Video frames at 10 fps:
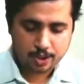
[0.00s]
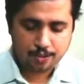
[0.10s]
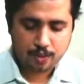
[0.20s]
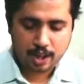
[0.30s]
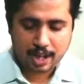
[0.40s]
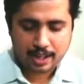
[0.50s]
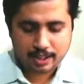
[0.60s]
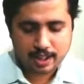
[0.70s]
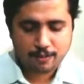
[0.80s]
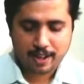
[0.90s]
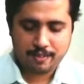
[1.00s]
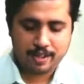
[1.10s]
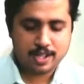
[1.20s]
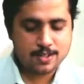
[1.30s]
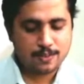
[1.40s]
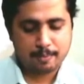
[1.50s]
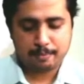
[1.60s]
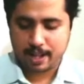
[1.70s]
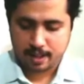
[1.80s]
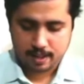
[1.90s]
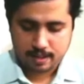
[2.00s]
for another 5 years from then.